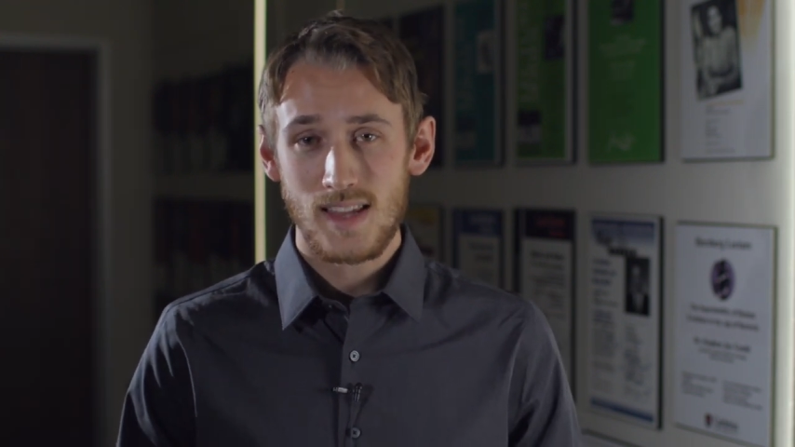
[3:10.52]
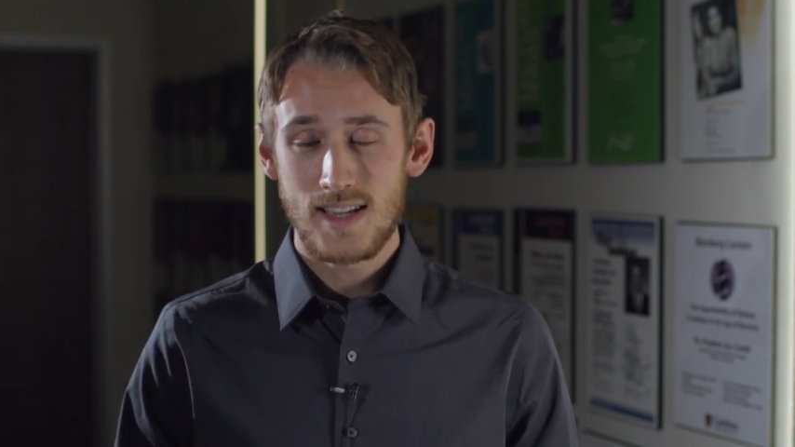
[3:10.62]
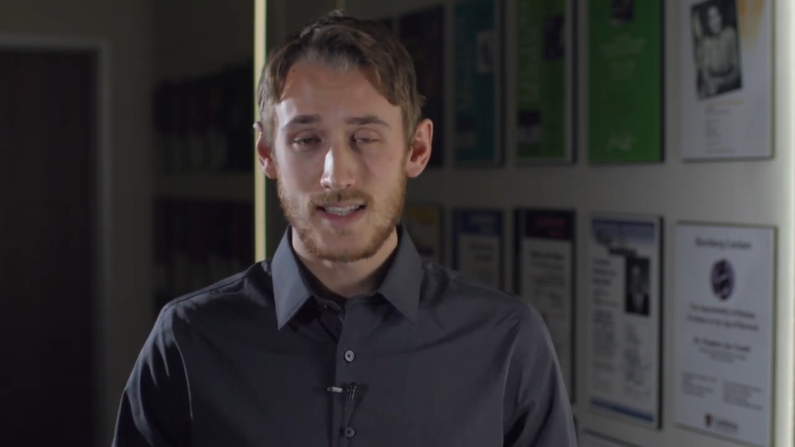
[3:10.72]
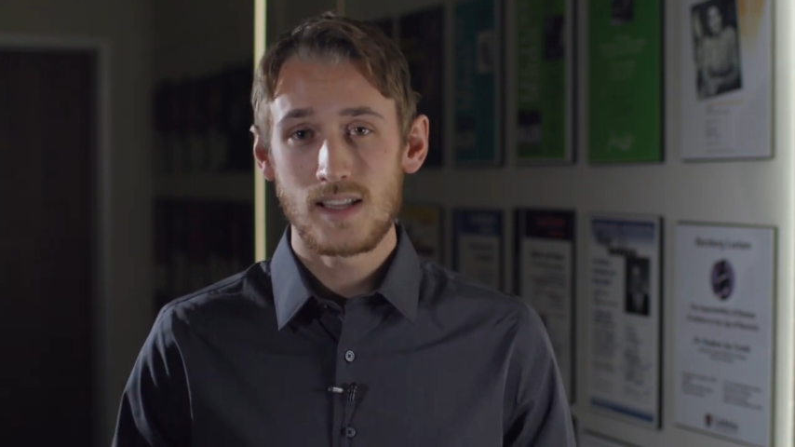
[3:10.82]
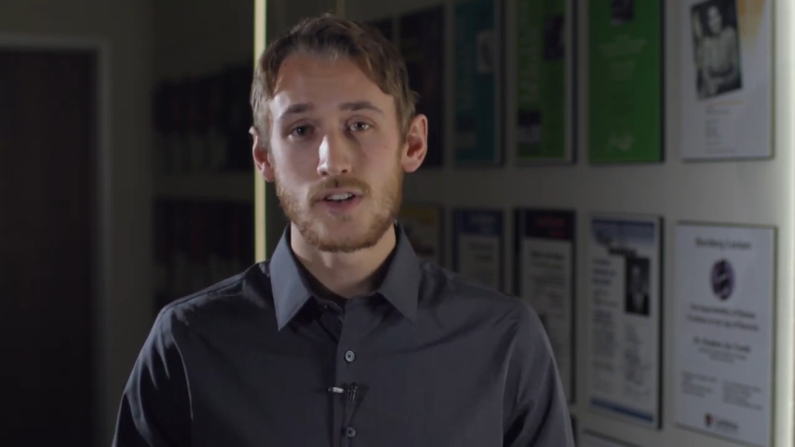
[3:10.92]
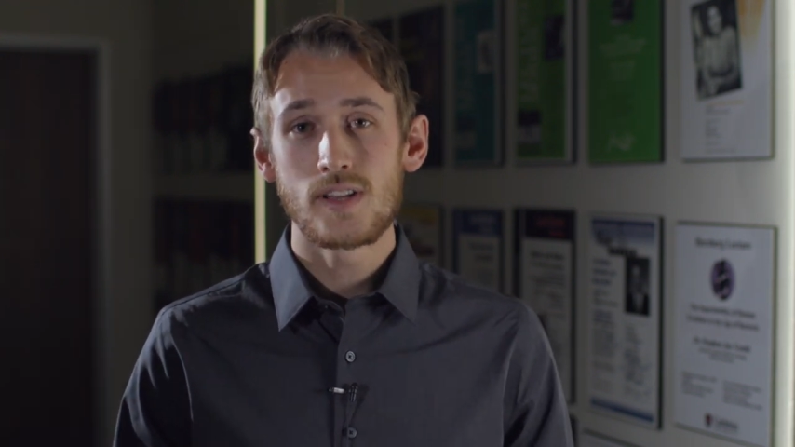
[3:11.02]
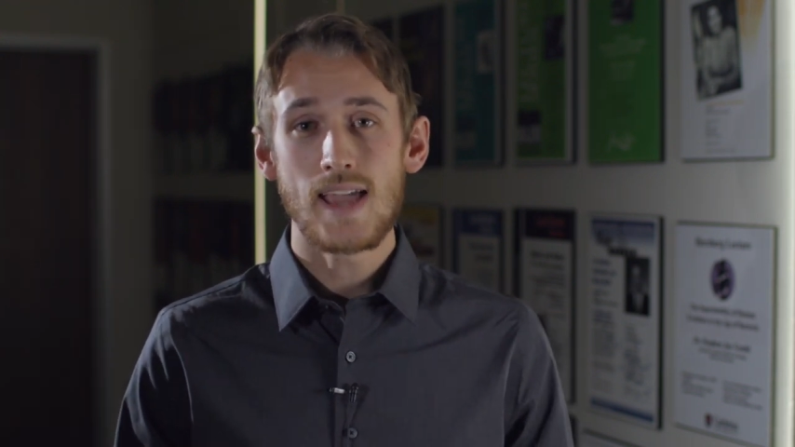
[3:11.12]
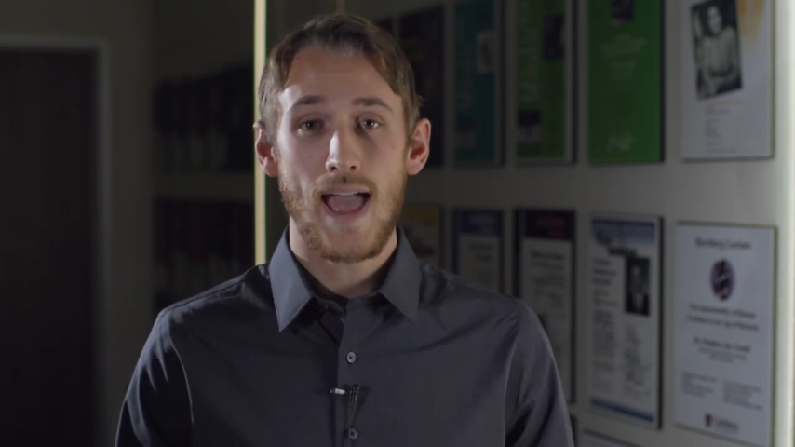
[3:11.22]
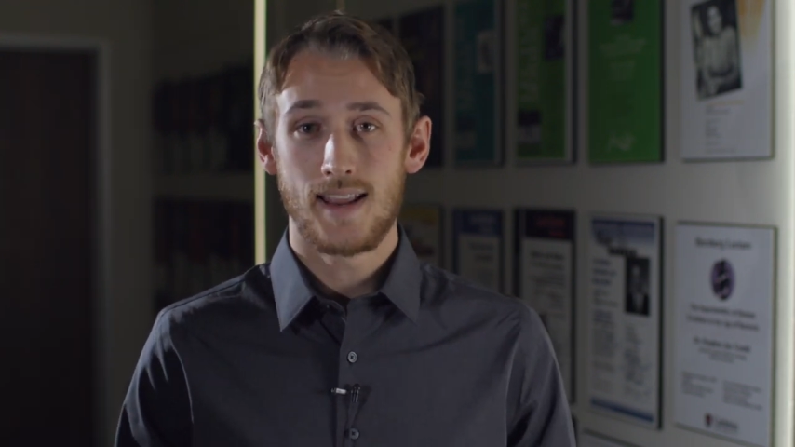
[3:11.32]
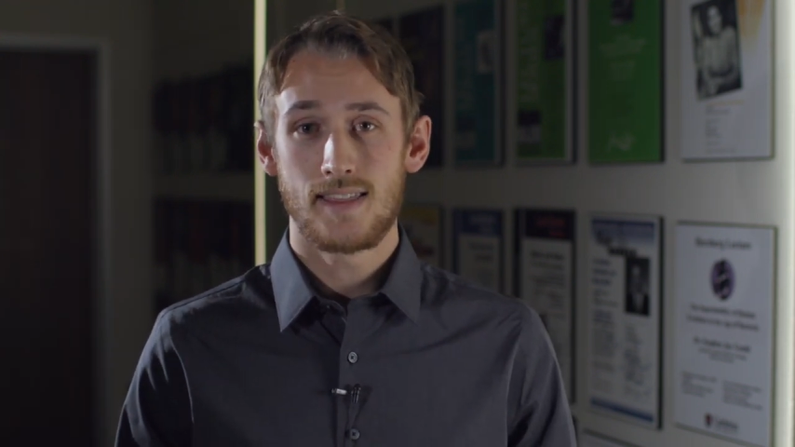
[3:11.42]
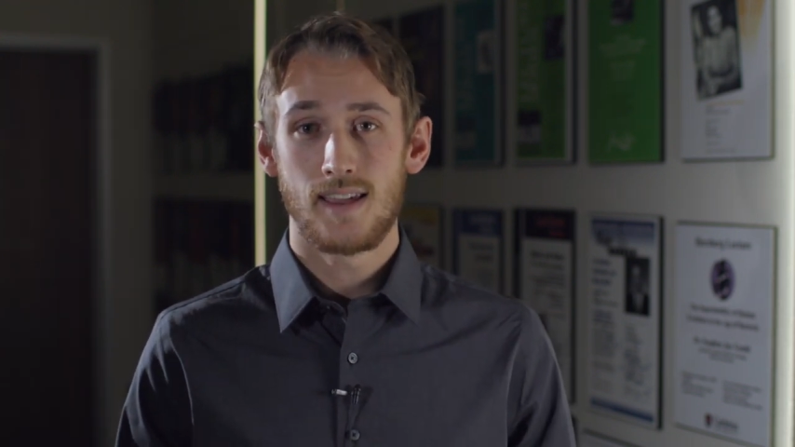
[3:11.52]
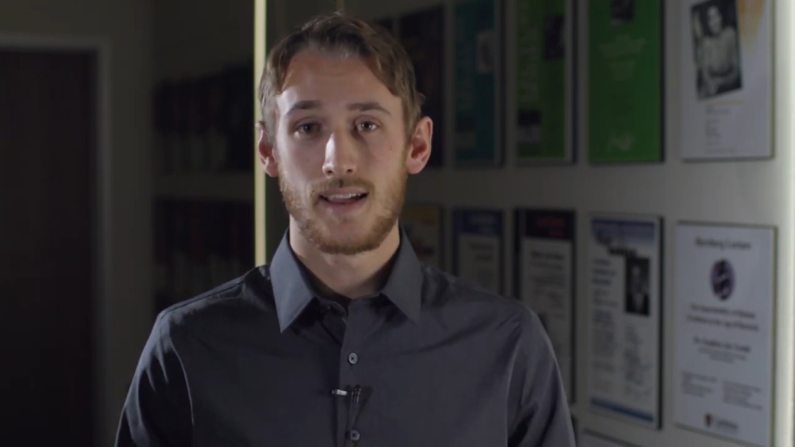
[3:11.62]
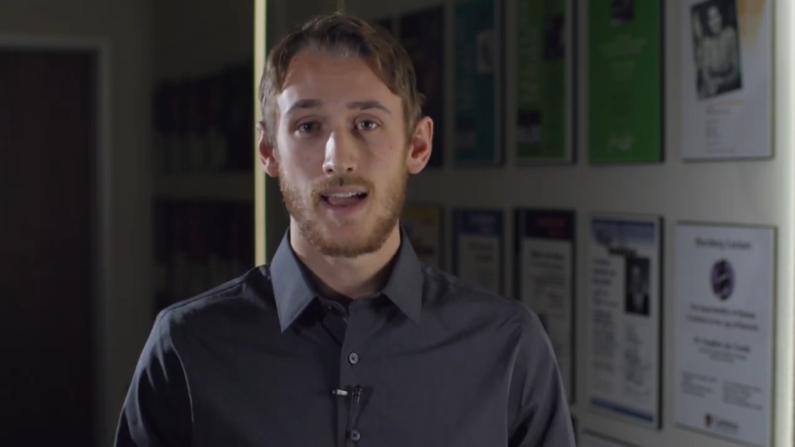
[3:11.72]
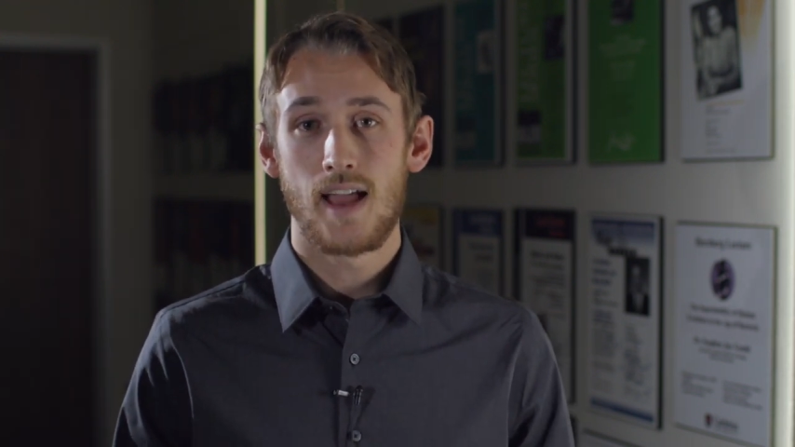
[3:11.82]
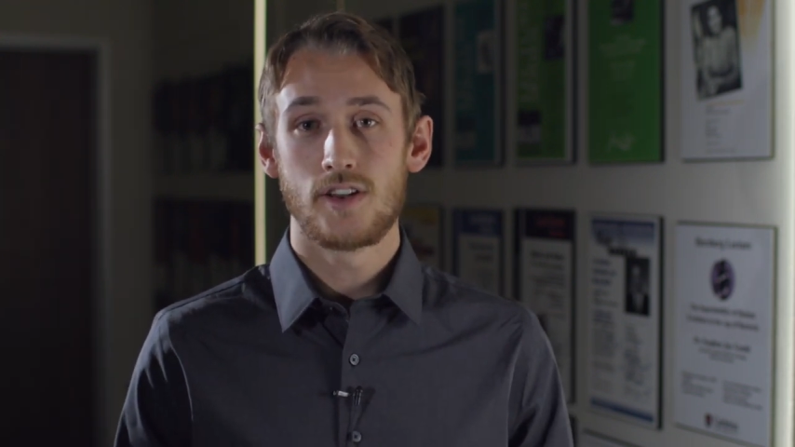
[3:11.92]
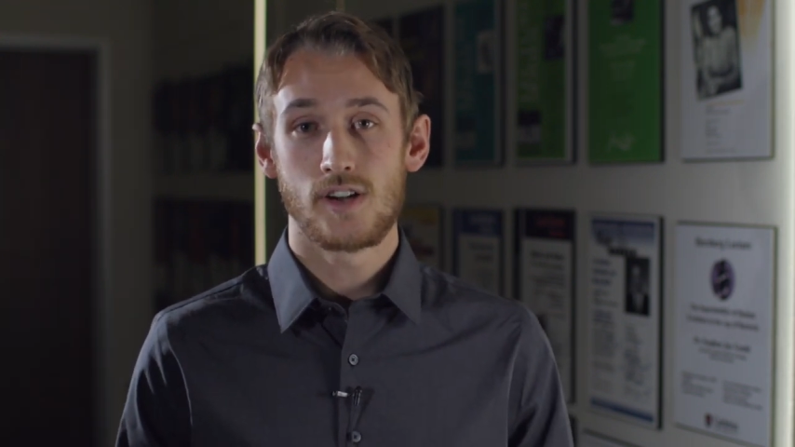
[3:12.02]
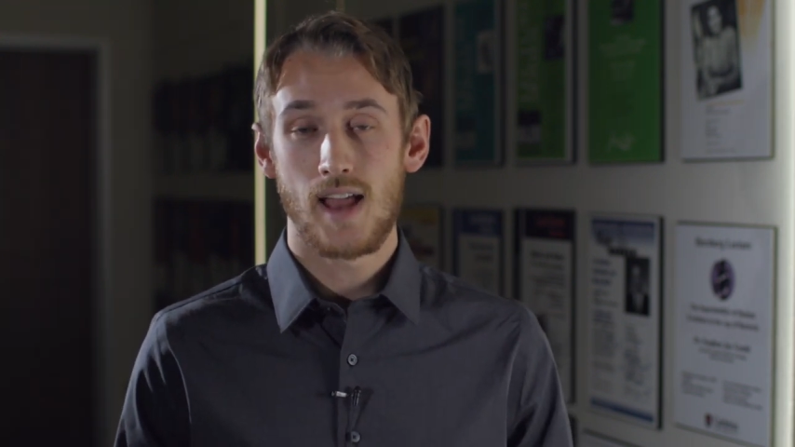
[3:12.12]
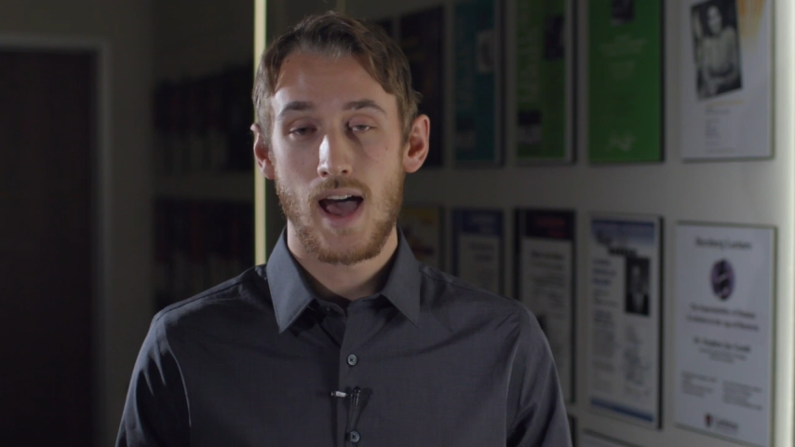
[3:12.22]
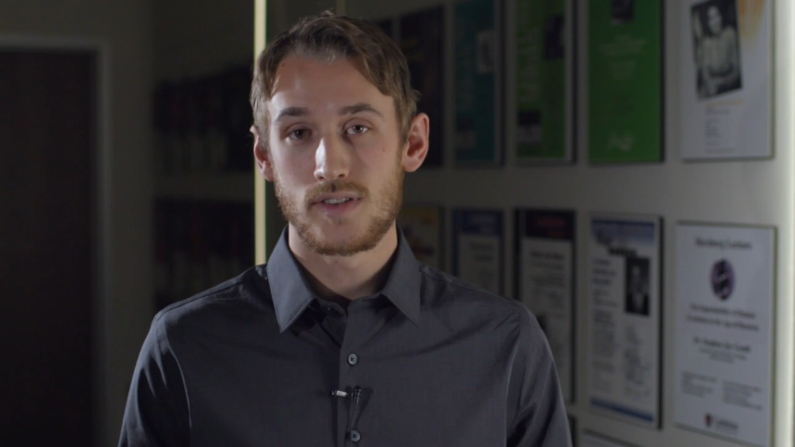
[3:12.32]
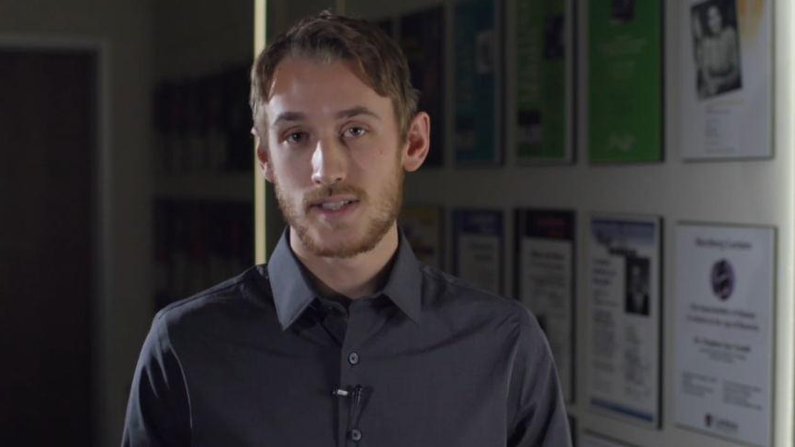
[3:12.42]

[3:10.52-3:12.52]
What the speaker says: It's literally anything, and you're going to have a